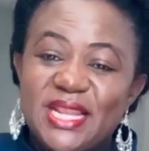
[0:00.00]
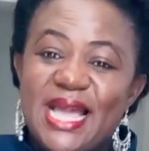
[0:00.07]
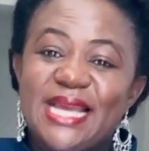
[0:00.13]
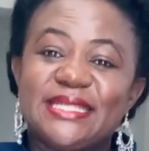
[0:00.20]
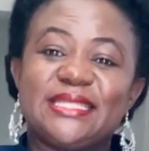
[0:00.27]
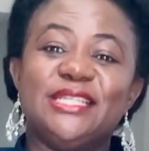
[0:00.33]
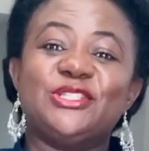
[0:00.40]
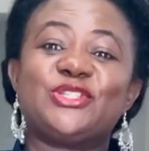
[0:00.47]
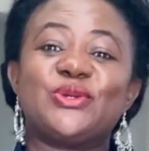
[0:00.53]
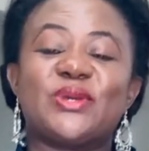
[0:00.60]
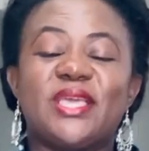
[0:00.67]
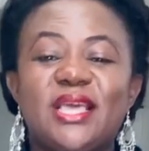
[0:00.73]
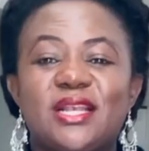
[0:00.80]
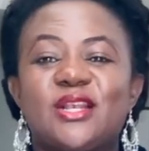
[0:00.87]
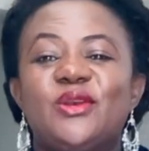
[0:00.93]
I tend to
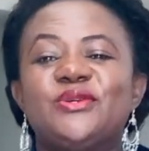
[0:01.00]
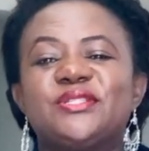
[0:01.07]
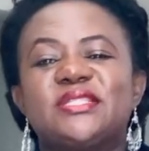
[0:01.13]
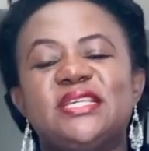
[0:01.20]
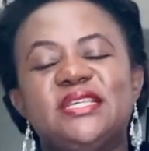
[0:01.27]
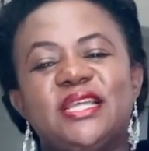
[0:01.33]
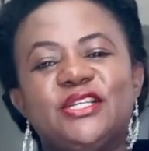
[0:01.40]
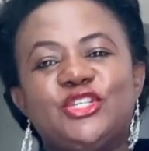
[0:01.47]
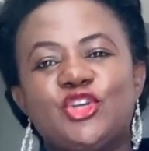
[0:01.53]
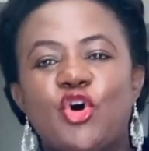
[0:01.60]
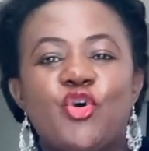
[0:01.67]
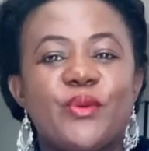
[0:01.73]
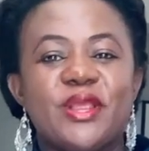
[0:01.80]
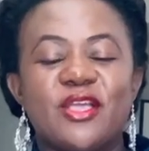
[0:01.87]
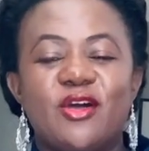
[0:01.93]
get lost in
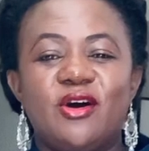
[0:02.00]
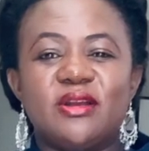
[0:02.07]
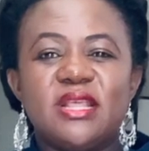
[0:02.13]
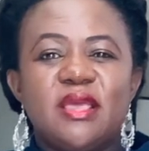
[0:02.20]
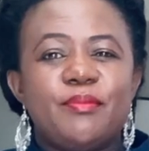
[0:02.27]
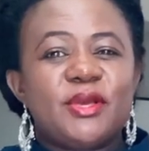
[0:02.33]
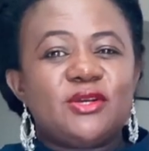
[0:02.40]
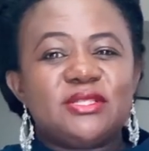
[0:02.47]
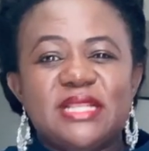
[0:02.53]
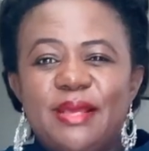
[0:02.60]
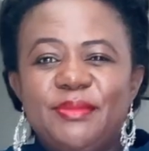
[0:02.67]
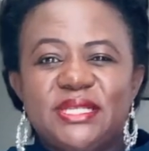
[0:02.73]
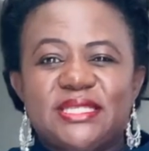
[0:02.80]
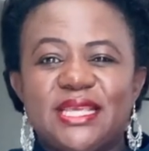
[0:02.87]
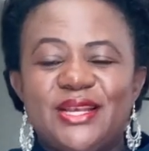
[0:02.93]
adoring God. Because let
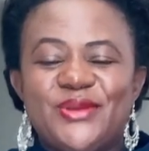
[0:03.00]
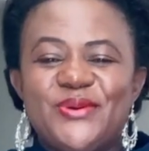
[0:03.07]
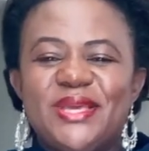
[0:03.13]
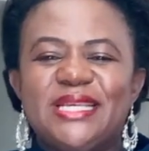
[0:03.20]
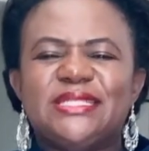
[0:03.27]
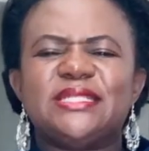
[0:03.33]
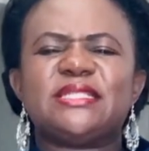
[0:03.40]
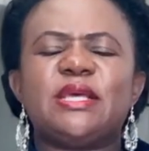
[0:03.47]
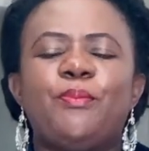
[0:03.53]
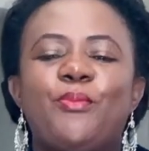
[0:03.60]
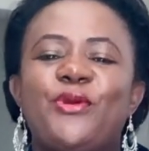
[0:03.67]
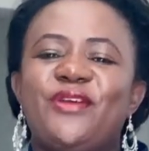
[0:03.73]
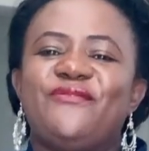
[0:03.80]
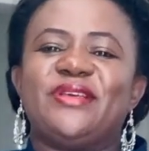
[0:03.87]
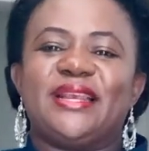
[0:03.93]
me tell you, it is a
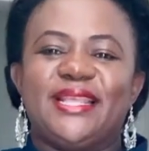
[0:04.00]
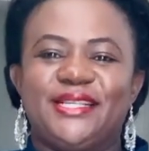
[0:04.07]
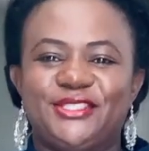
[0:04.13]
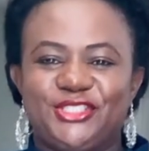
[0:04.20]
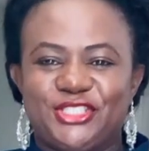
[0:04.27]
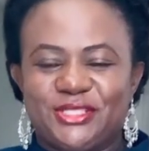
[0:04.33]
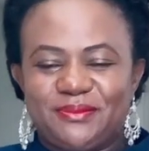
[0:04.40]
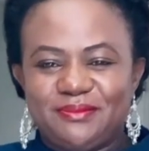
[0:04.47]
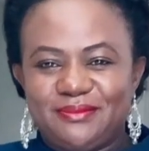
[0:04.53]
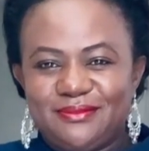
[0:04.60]
privilege.